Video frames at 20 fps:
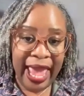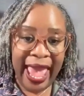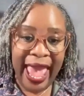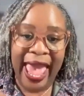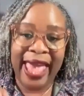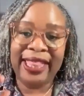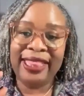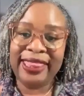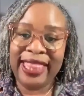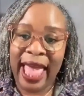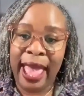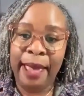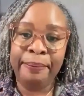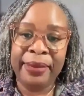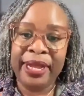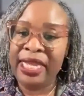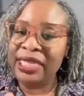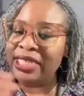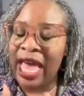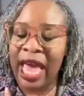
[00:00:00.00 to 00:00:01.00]
And that
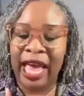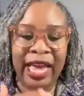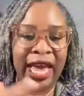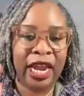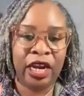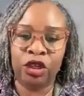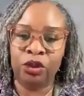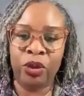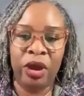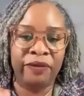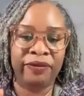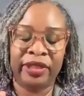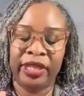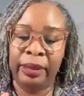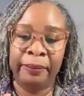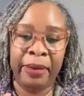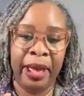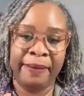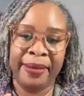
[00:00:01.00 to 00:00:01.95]
means I got to do everything by